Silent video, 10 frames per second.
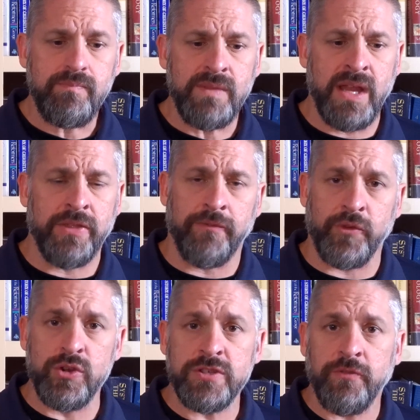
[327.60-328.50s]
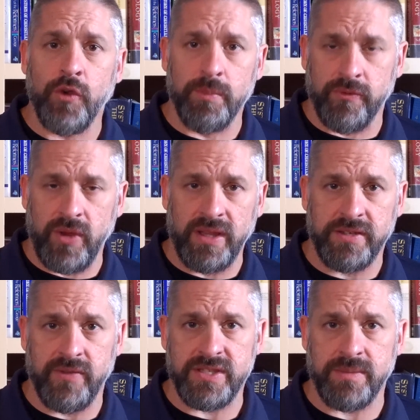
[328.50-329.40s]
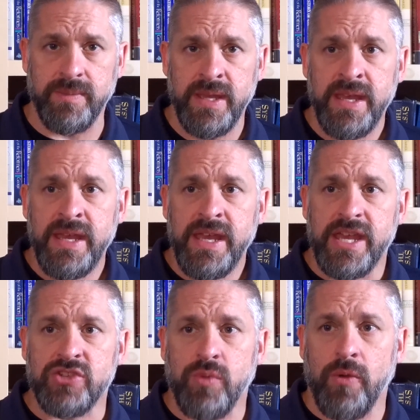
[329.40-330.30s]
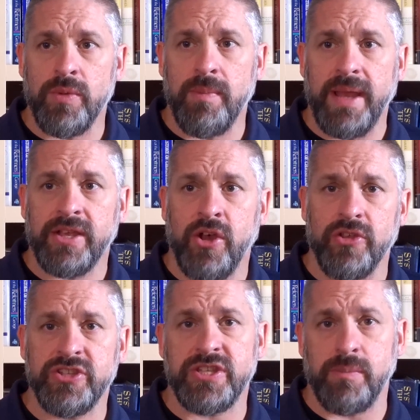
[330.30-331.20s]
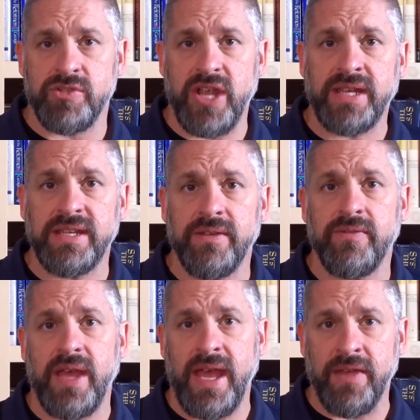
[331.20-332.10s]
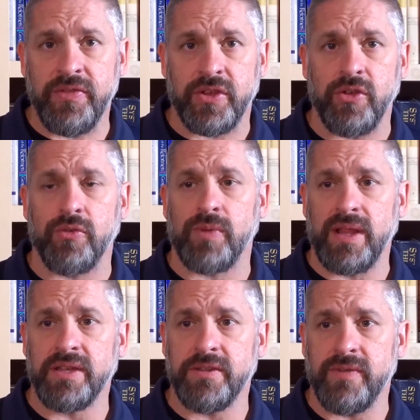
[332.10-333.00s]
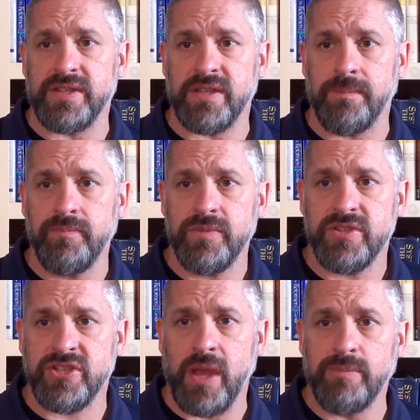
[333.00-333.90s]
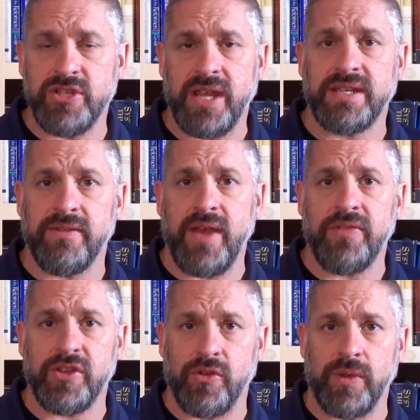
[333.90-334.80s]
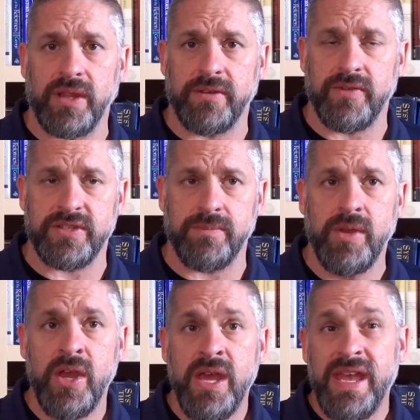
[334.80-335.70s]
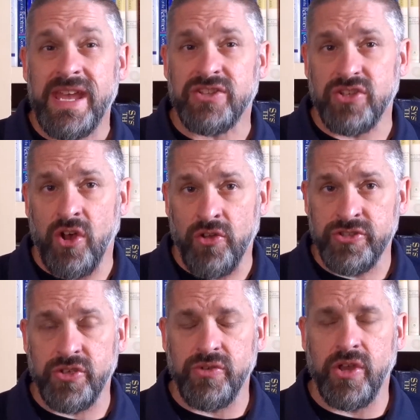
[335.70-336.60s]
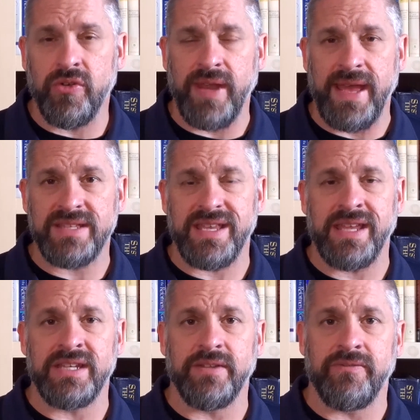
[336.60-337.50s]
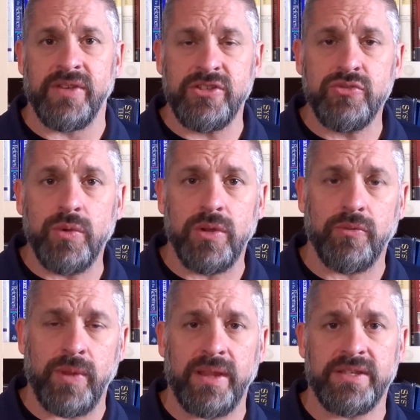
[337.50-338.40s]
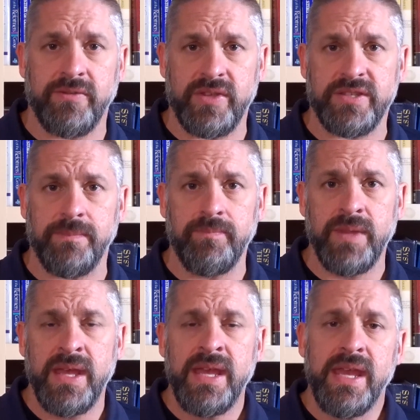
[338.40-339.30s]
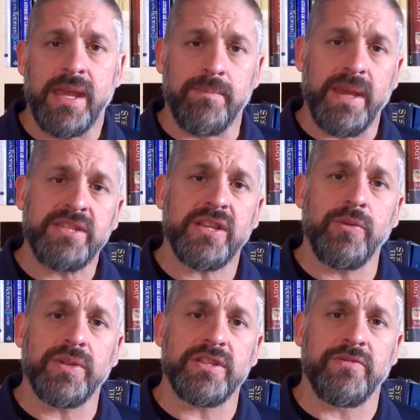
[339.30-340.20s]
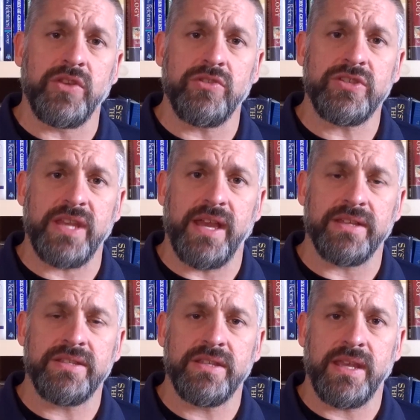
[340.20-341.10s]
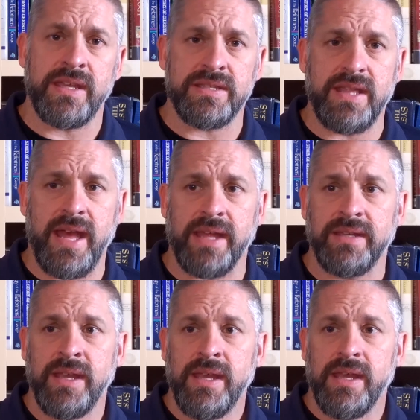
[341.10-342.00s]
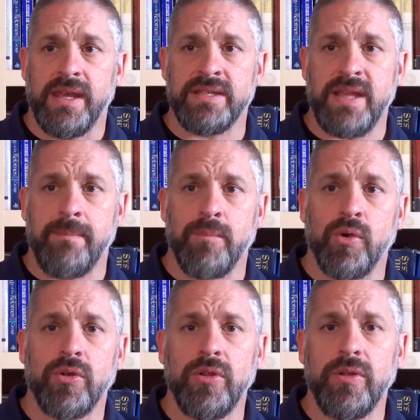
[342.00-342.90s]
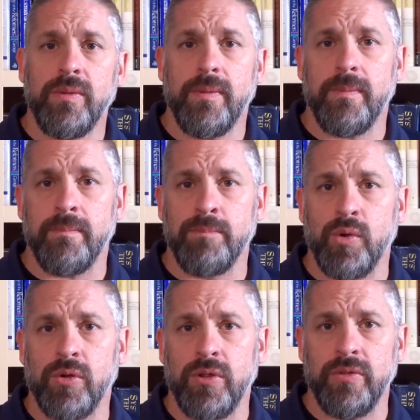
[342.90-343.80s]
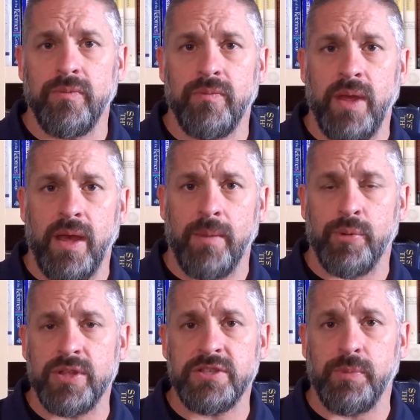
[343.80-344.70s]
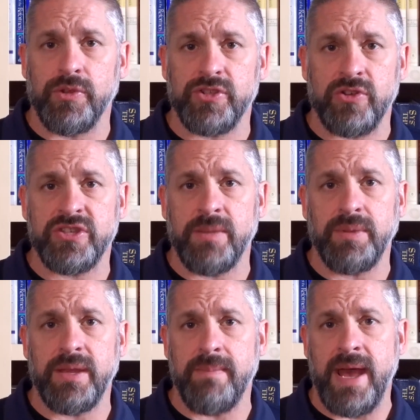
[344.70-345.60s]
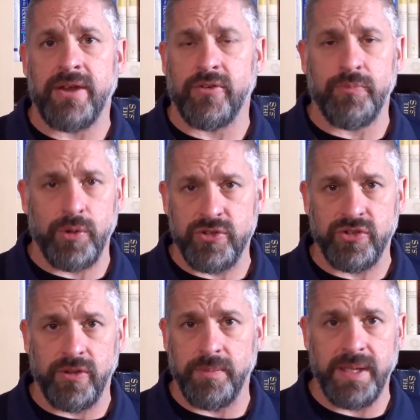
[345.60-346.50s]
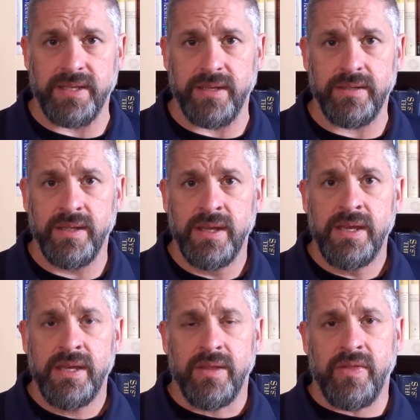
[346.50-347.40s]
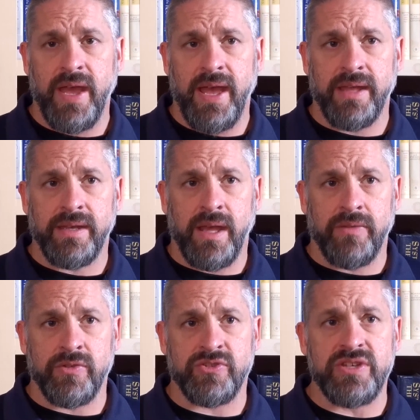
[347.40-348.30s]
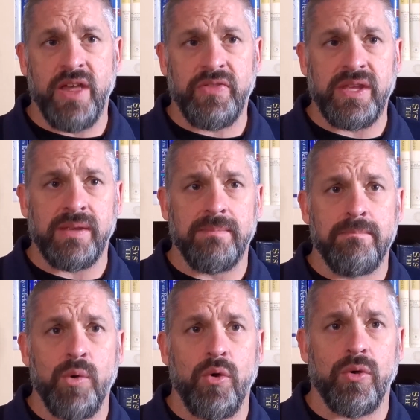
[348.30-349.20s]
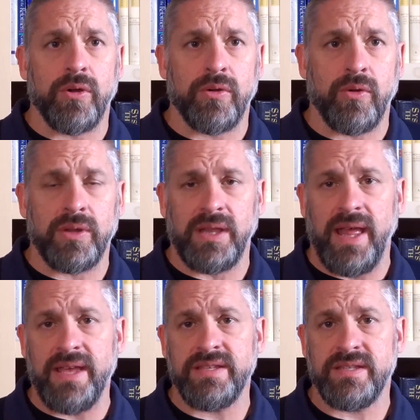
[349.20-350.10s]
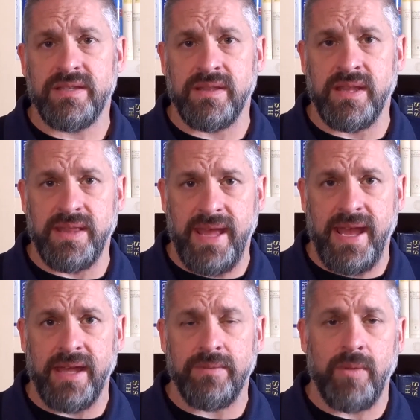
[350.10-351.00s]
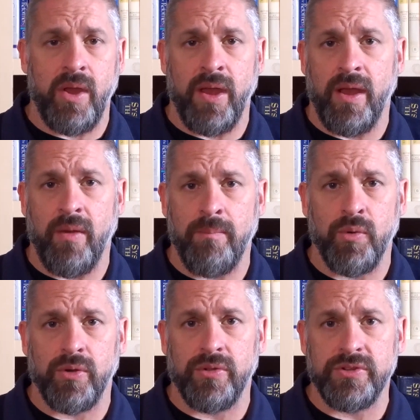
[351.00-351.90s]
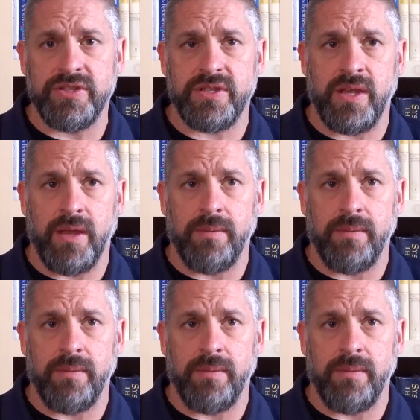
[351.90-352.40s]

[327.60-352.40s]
The first form of relativism is what we might call subjective ethical relativism. Subjective ethical relativism. It's also known as individual relativism. And basically what this view says is that moral principles are simply a matter of personal opinion. That there's nothing more or less than that. Morals,